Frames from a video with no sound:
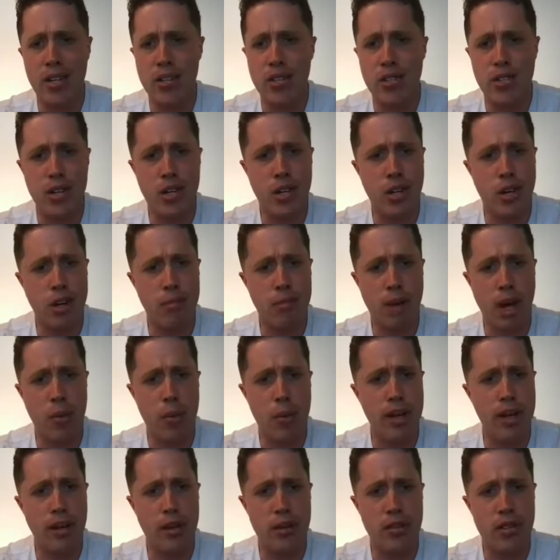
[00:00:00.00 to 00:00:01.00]
and secure my
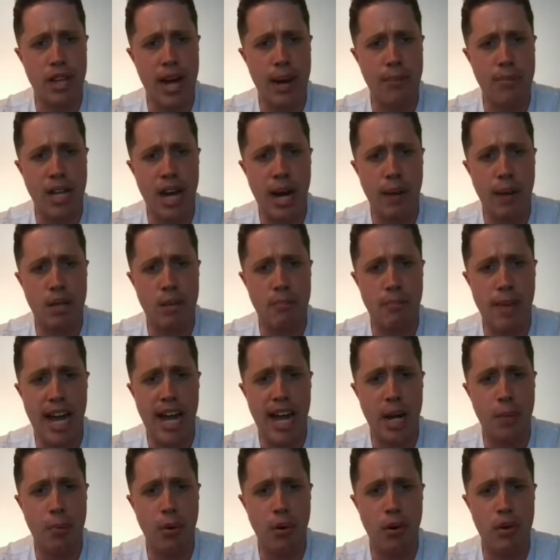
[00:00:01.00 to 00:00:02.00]
Windows laptops and
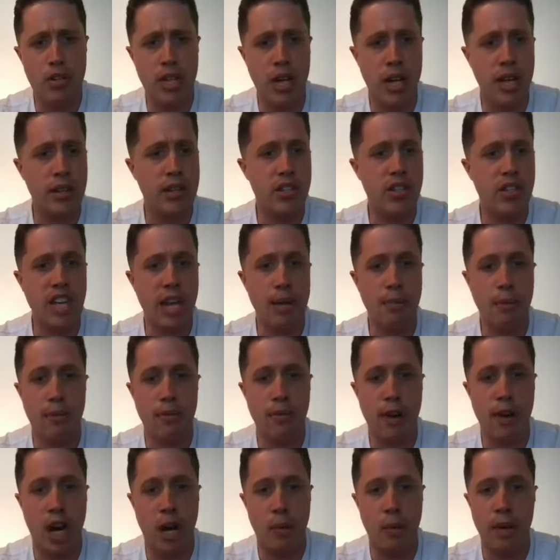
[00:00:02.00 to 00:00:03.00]
MacBooks in the same
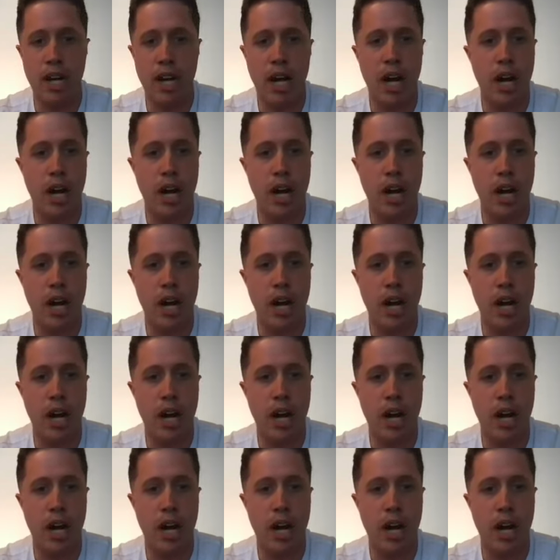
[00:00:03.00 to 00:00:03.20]
environment.